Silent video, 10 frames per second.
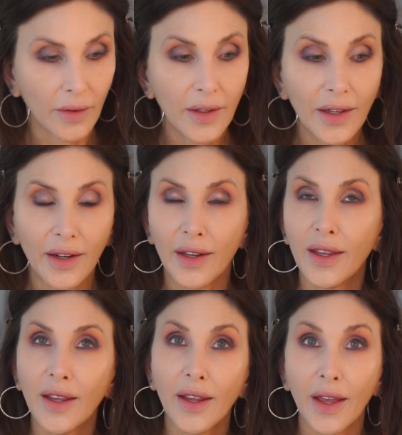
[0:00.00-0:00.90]
get a
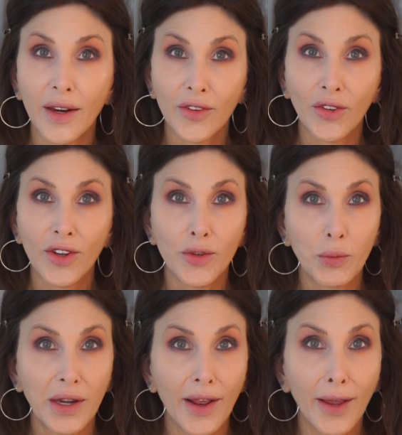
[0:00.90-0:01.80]
kick out of seeing
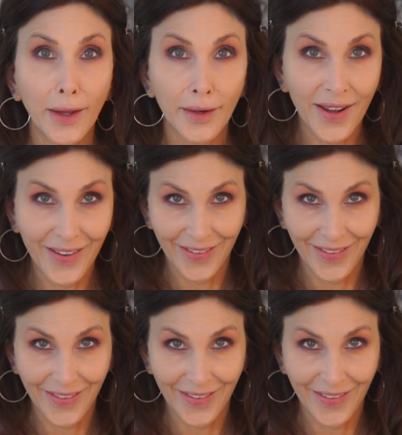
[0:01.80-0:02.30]
me naked.